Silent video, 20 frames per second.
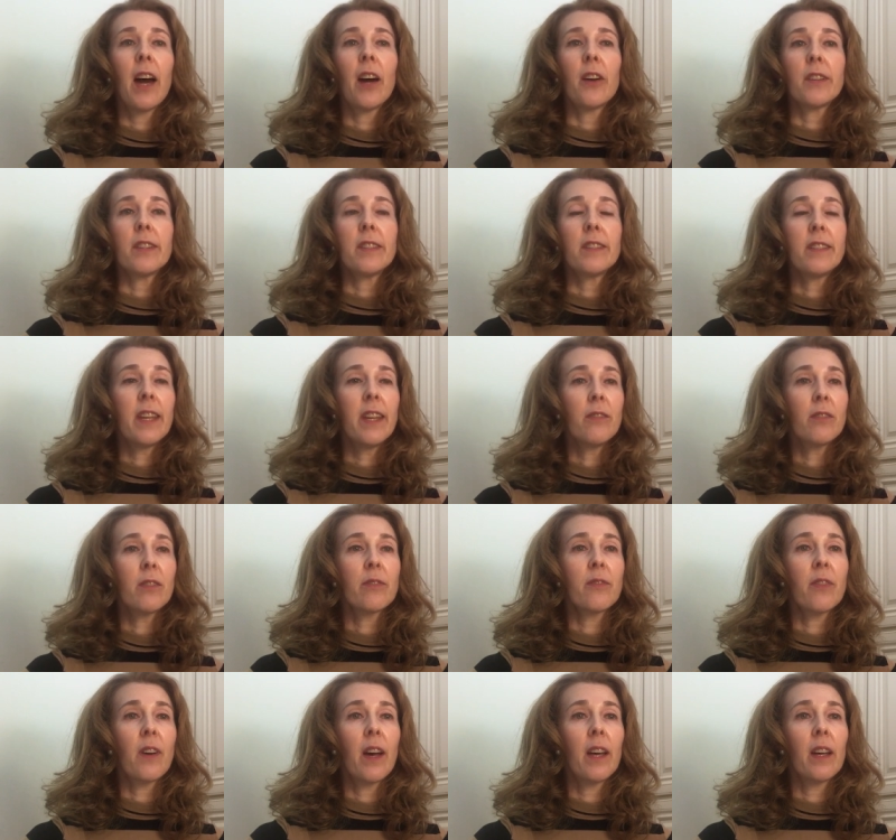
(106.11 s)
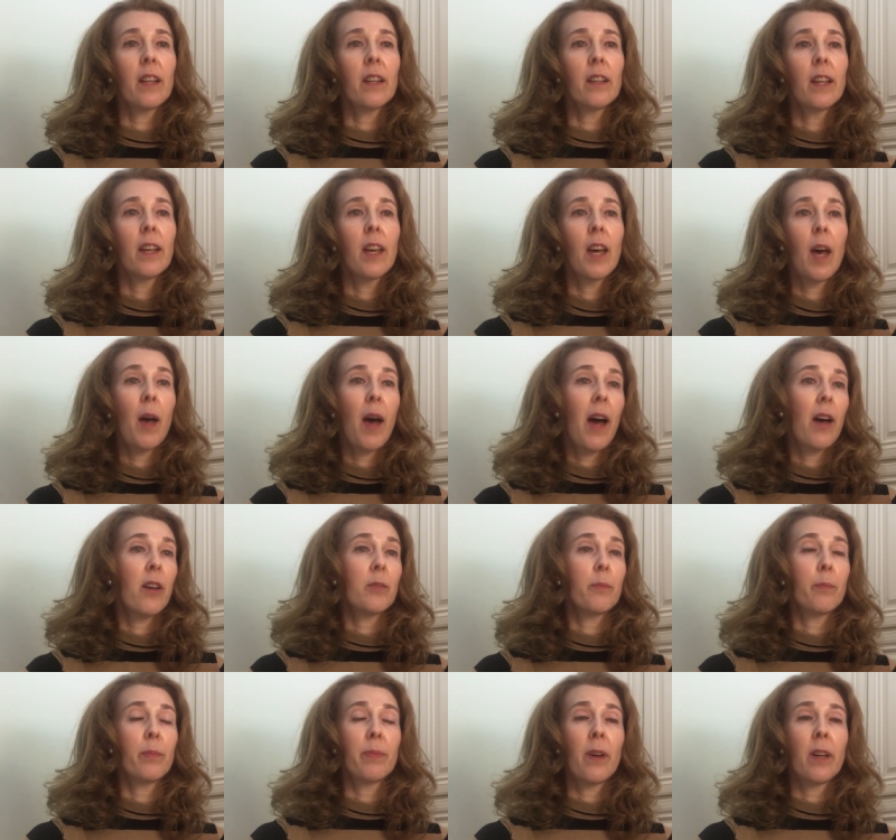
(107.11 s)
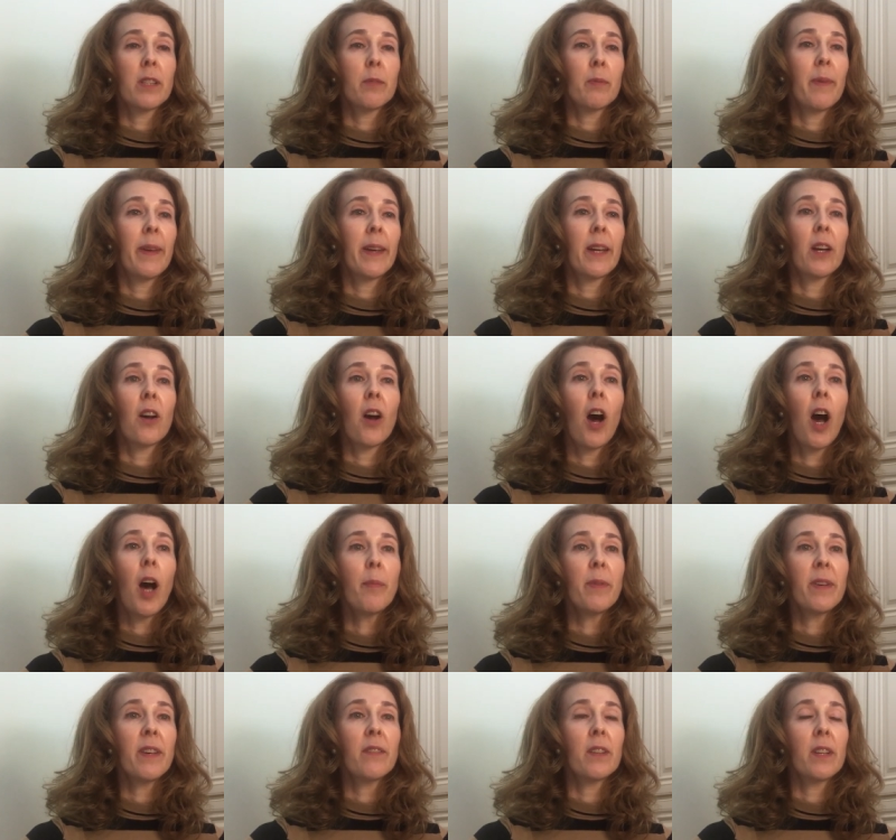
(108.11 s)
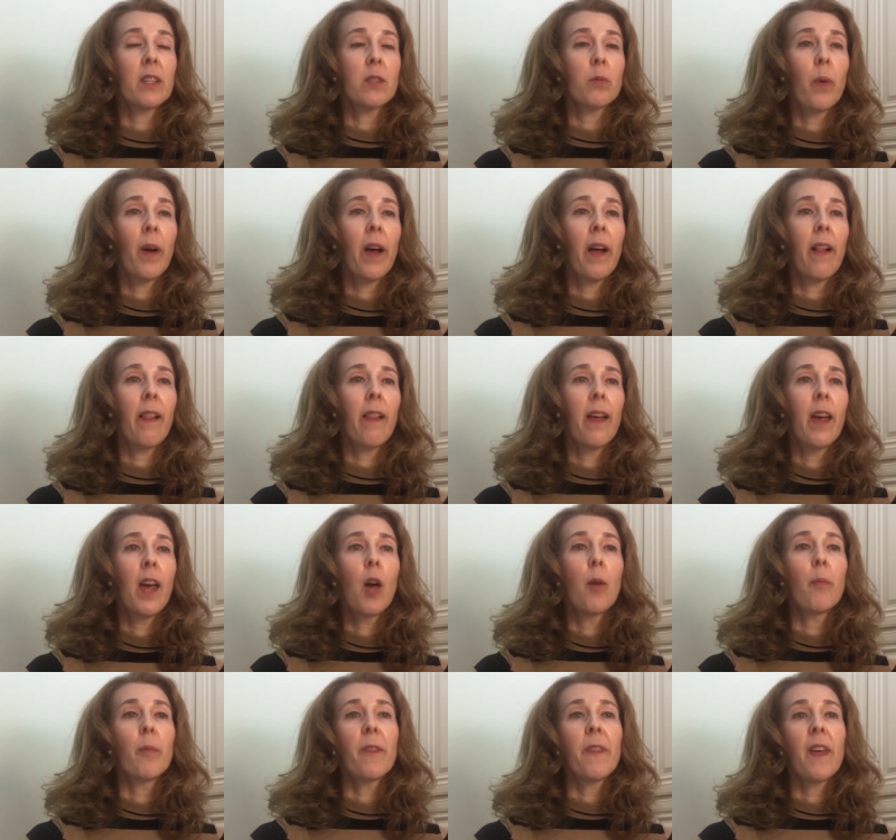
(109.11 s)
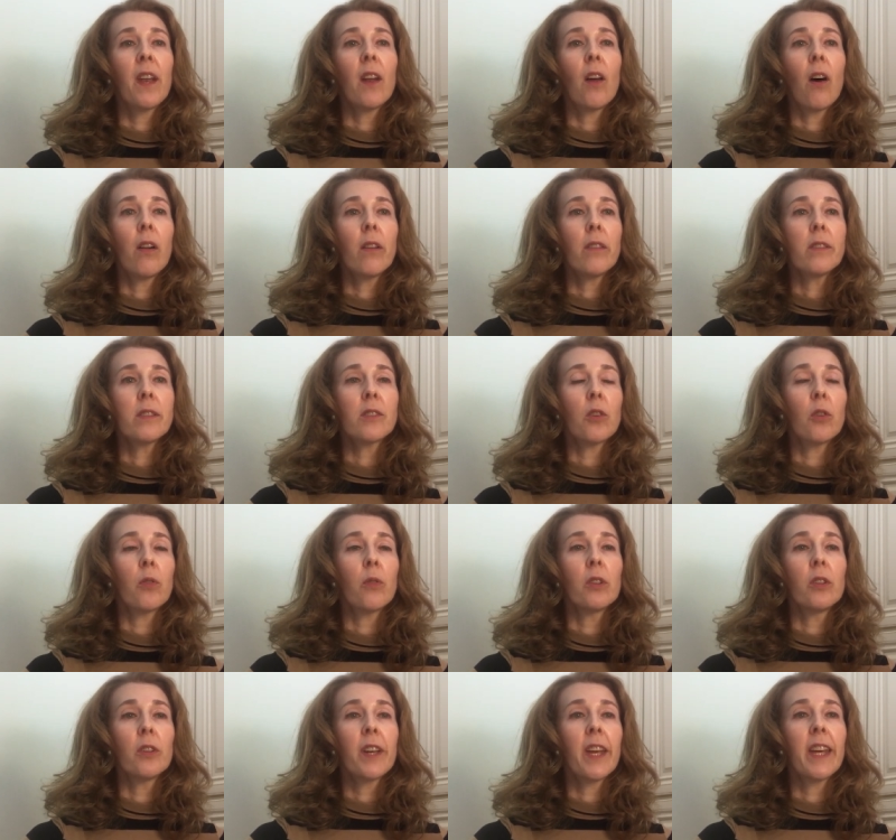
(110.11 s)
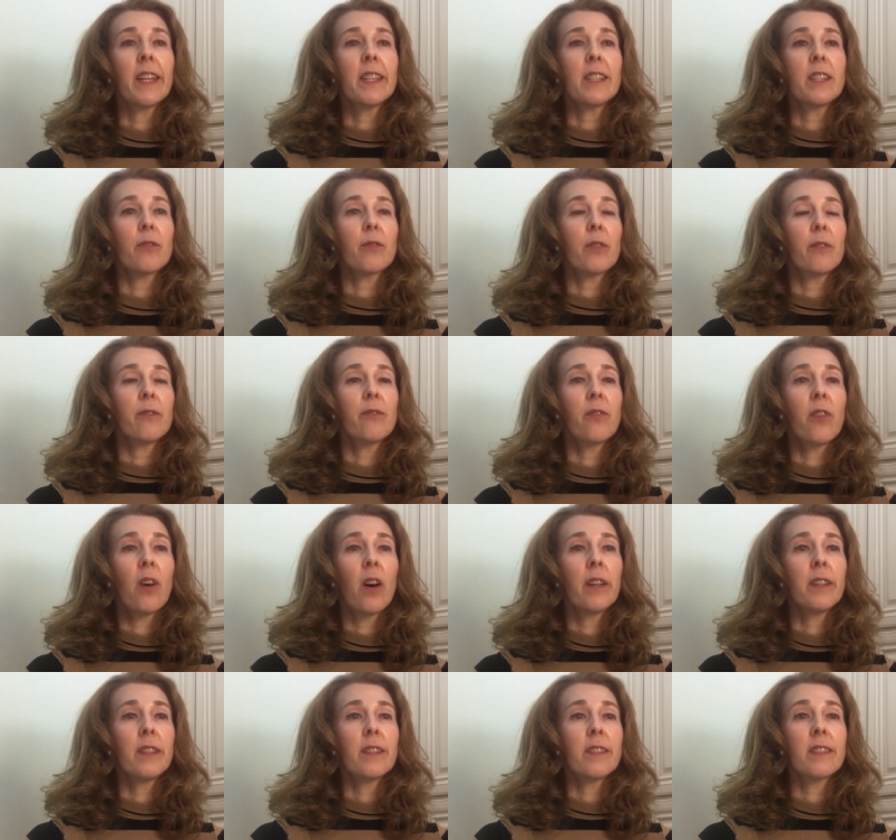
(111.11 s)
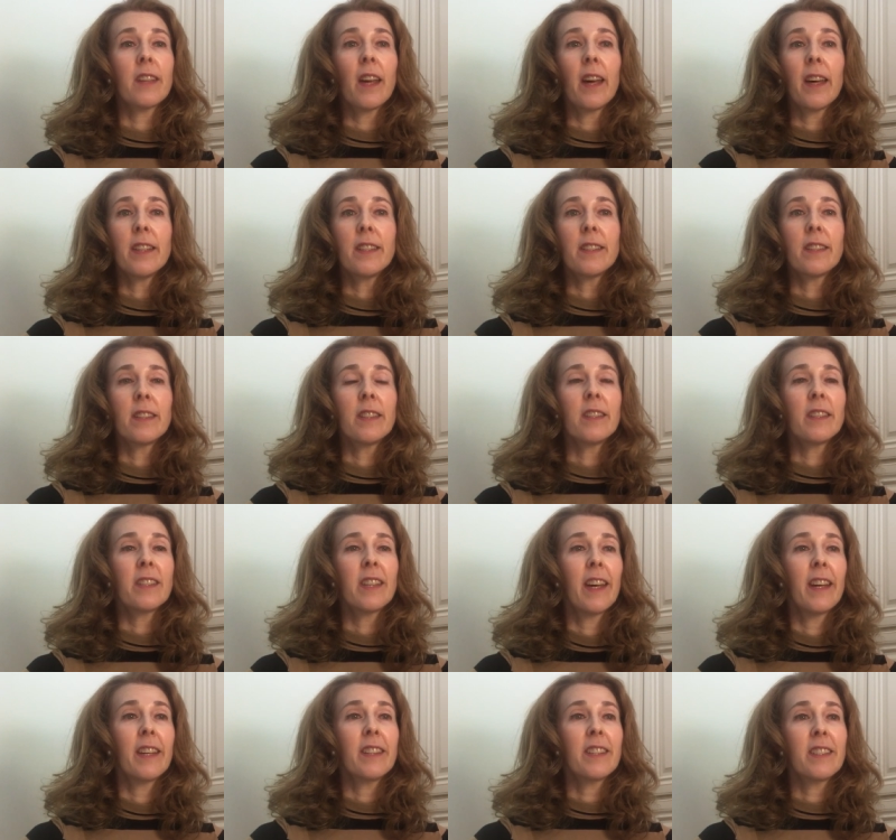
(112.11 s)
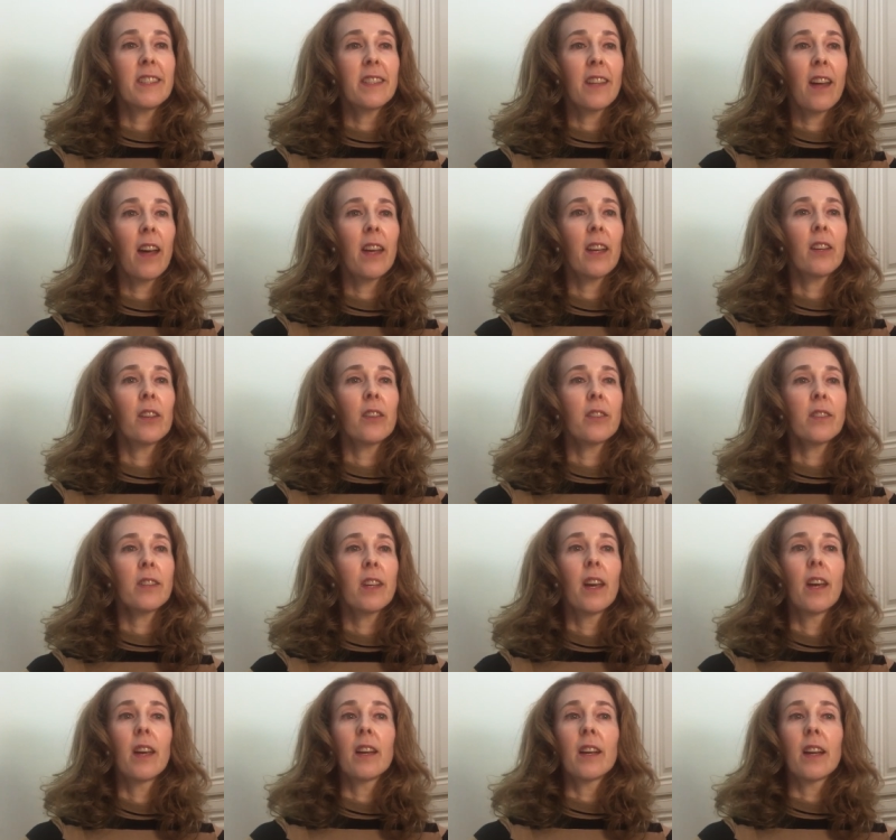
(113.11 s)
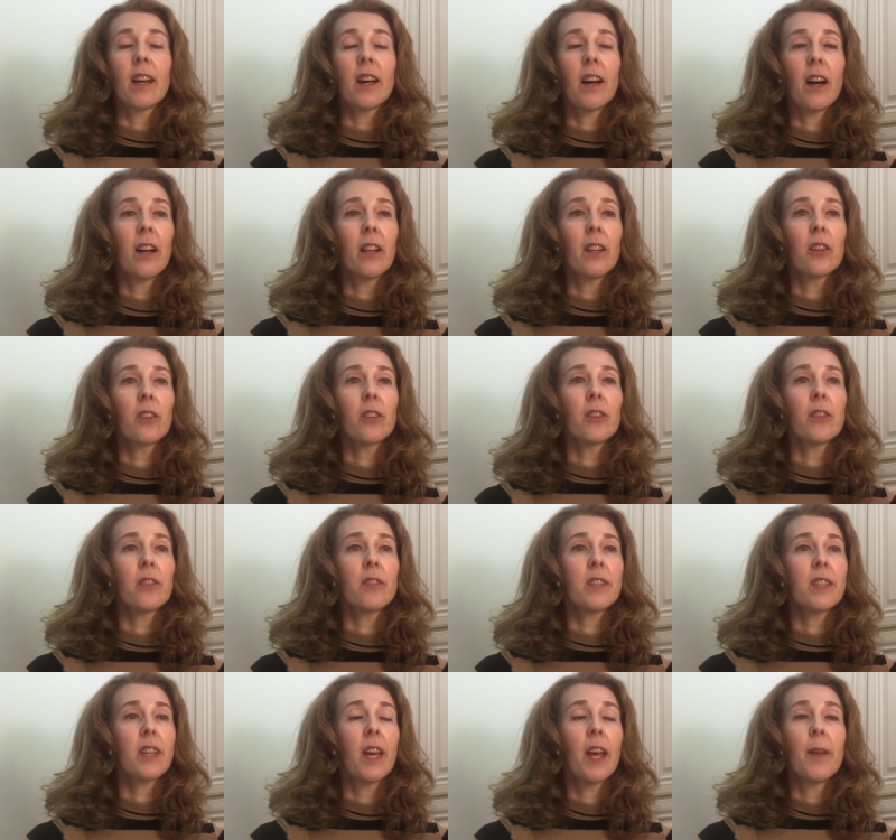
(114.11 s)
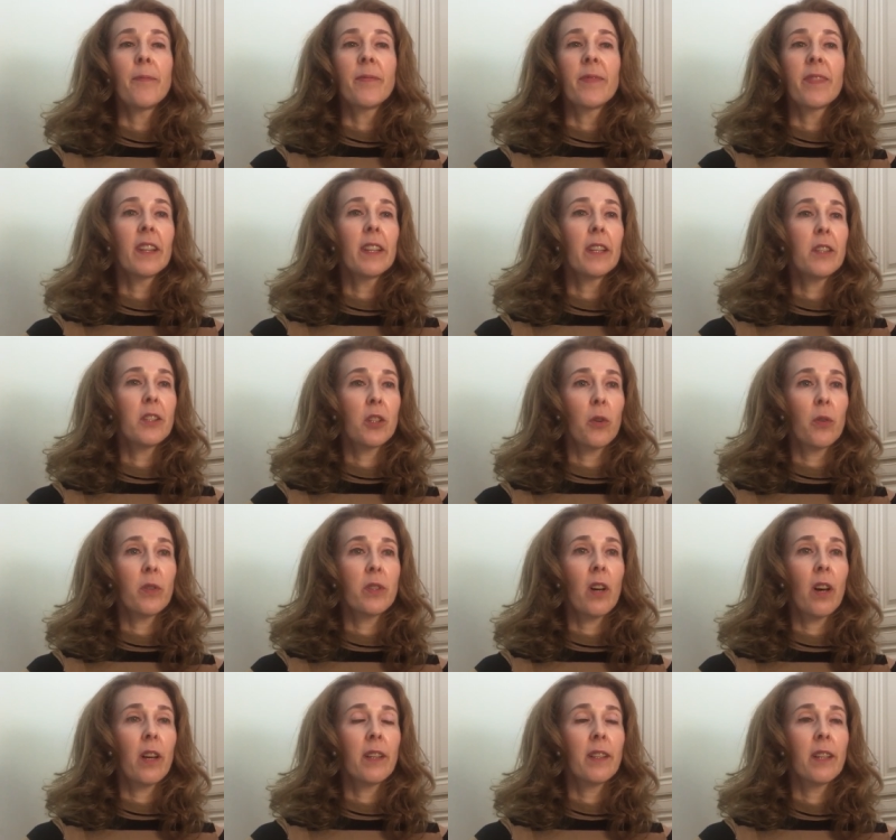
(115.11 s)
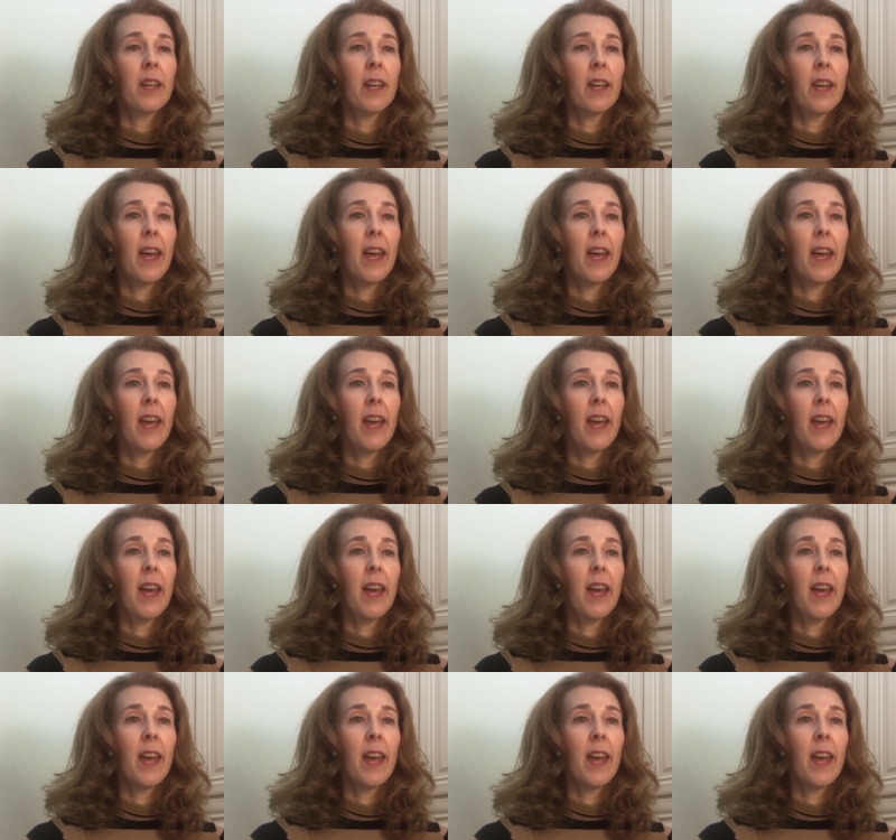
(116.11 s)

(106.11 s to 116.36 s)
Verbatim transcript: how to save a file, how to possibly make a copy of it as well, but then also looking at different fonts, sizes, styles, colors, the list goes on.